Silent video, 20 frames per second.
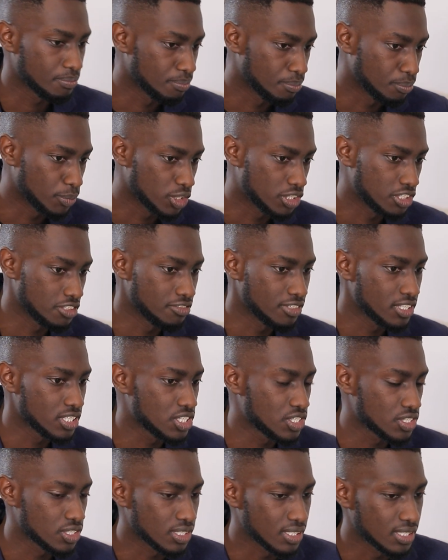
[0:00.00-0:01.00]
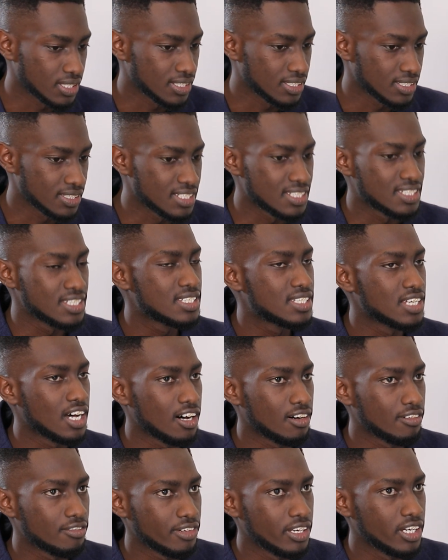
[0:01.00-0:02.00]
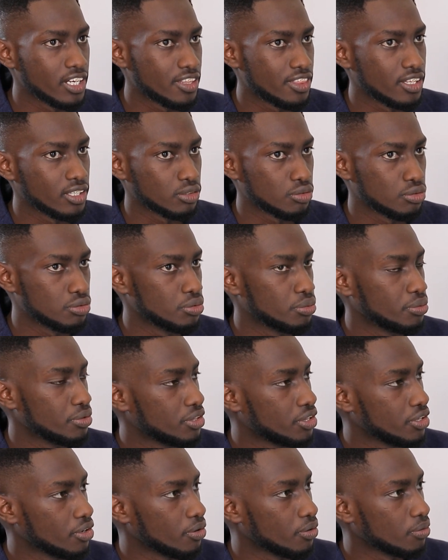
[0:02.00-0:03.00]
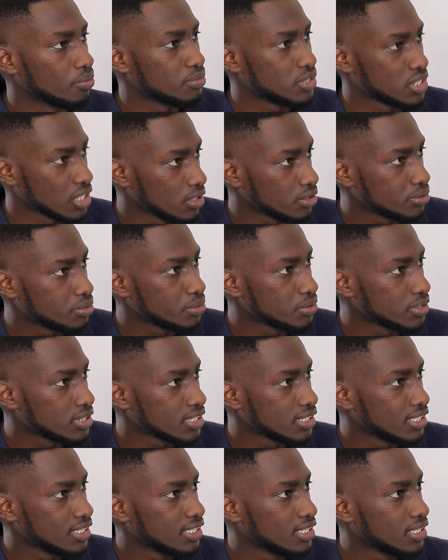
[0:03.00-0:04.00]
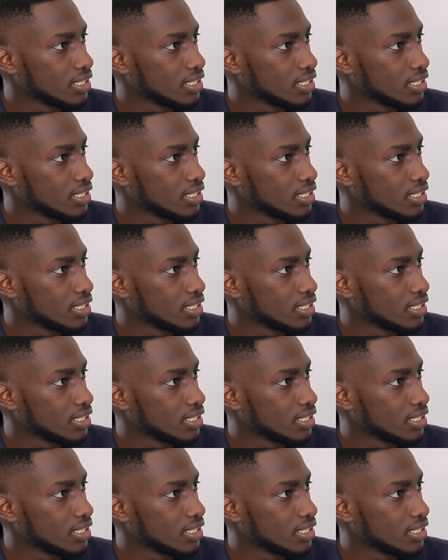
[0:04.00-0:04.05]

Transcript: motivation, does it have anything to do with your childhood?